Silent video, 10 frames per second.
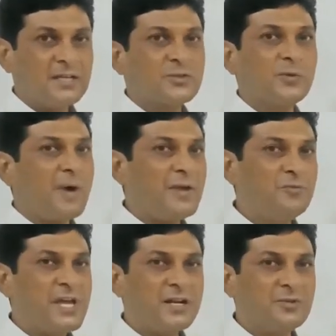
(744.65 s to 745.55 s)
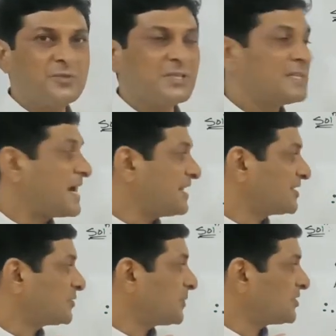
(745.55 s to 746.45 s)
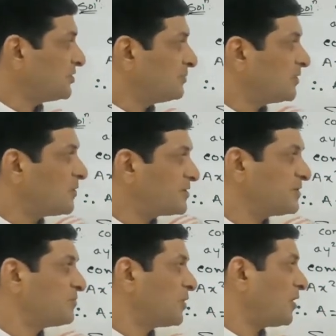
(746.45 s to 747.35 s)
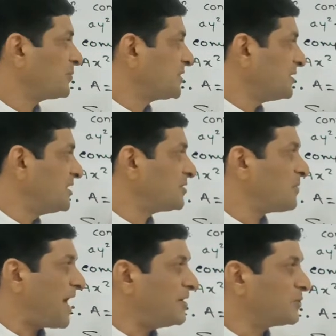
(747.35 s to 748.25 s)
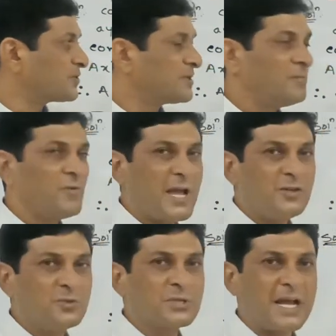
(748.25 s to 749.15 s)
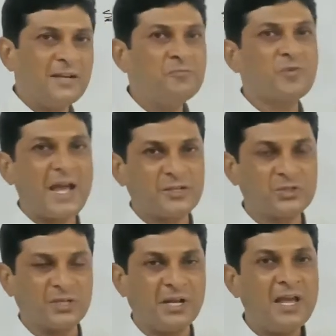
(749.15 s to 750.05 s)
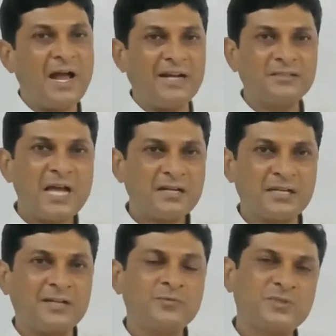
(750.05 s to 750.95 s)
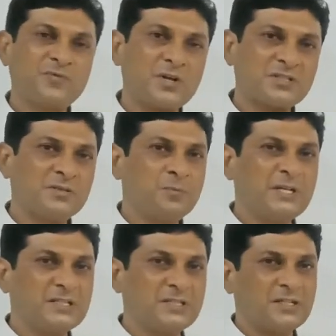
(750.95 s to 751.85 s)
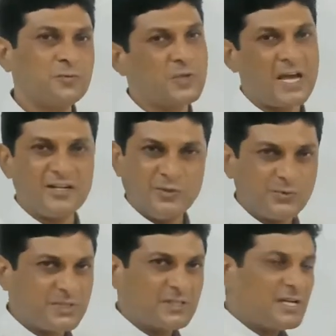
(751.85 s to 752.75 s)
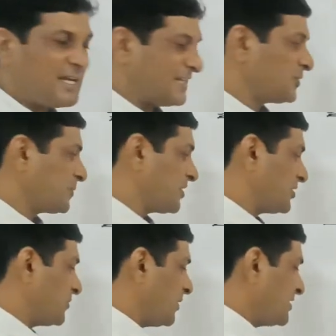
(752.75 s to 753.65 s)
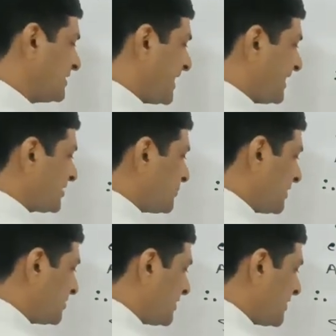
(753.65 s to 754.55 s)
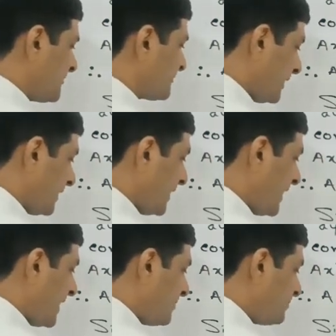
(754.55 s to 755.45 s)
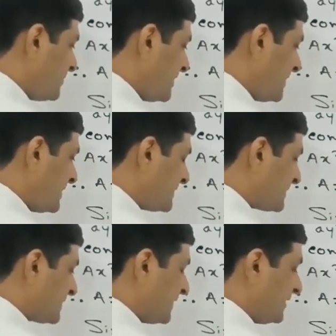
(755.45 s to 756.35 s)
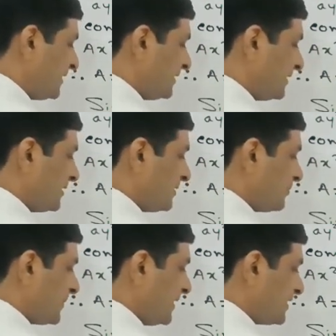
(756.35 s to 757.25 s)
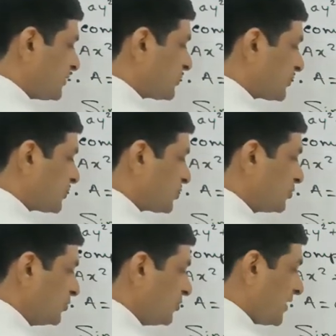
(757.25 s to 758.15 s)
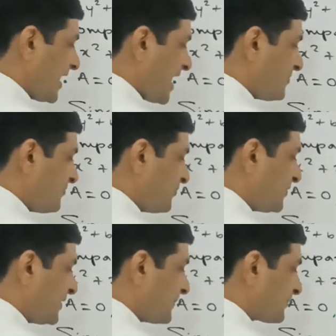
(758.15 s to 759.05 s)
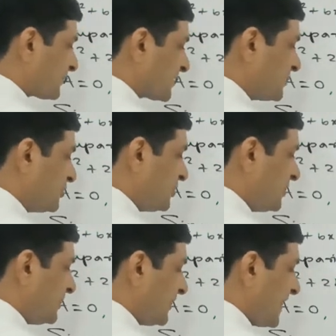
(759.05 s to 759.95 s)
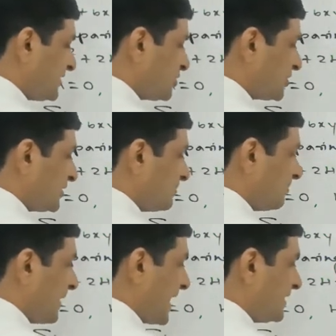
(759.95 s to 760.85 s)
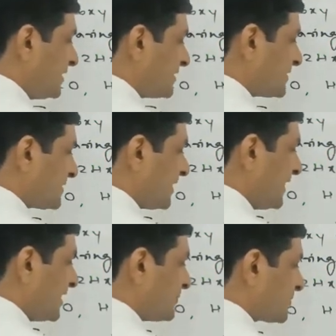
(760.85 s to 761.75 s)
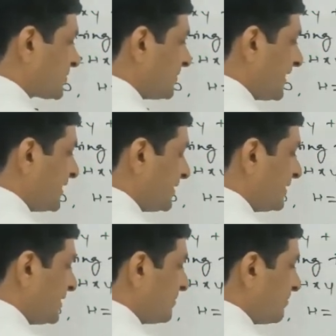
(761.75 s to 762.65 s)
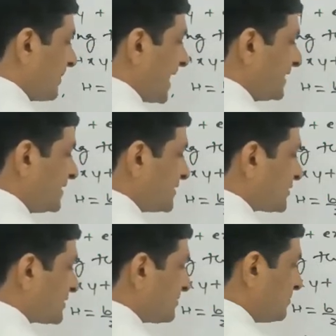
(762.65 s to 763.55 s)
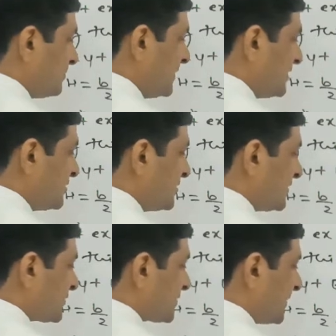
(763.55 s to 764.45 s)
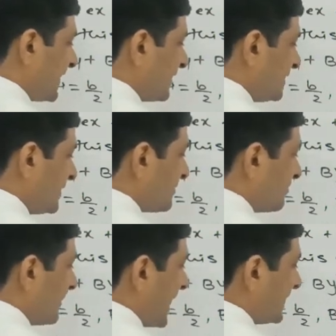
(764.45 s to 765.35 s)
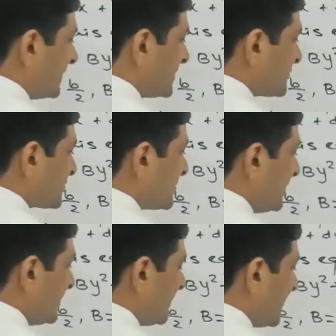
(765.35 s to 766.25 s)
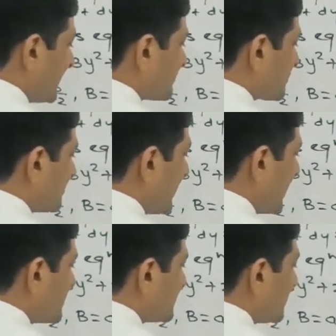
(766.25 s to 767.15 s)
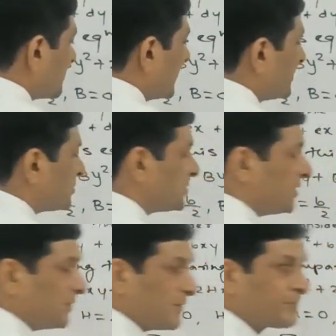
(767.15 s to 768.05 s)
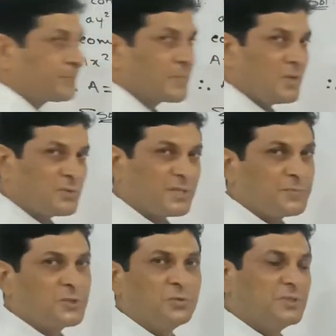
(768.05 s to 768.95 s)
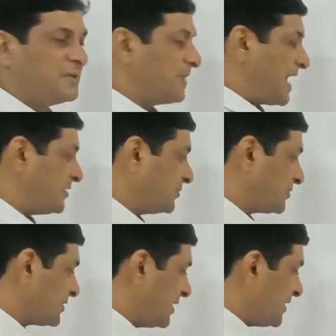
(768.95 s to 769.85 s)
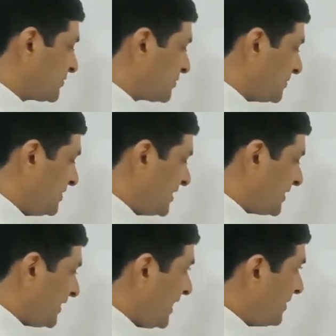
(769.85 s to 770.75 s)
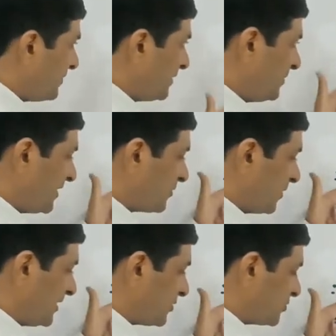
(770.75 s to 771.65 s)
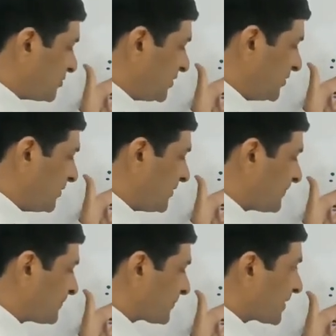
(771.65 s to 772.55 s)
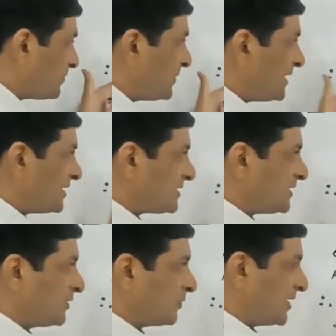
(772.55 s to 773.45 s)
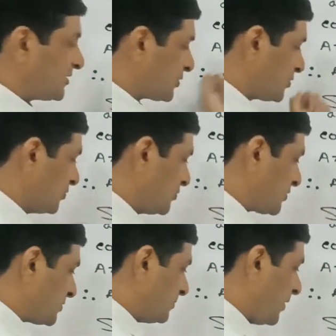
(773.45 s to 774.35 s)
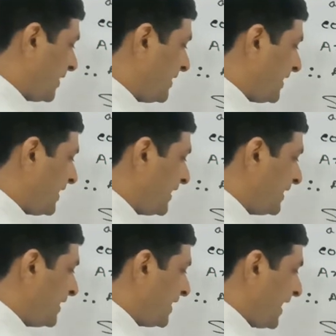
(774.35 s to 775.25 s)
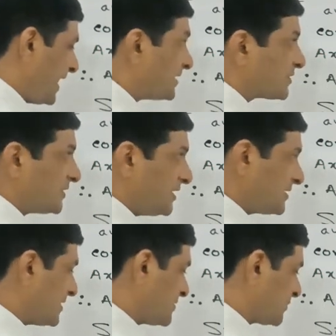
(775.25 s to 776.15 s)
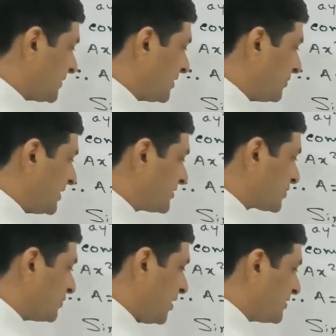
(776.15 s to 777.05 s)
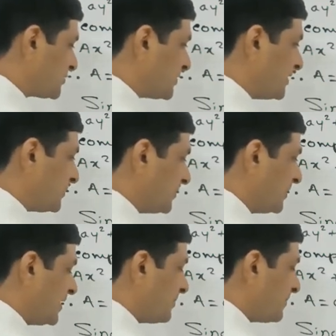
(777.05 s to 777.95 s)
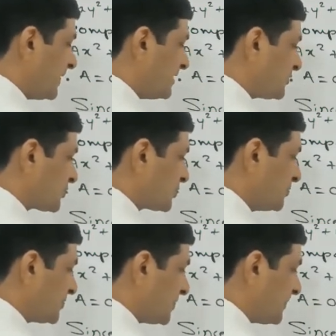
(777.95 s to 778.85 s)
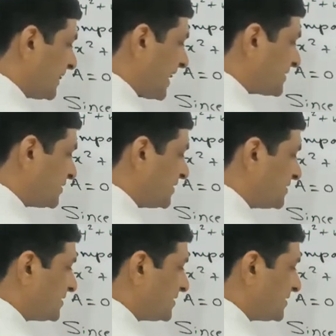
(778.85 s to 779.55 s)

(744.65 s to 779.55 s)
So why we are using that expression? Because if you observe these values, some values are in fraction. At that times, for simplicity, we are using the expression. What is that expression? ABC plus 2f gh minus af square minus bg square minus ch square is equal to 0. Now substitute the values. So here a will be equal to 0, b is equals to small a and c is also equals to what? 0. Plus 2, keep it as it is.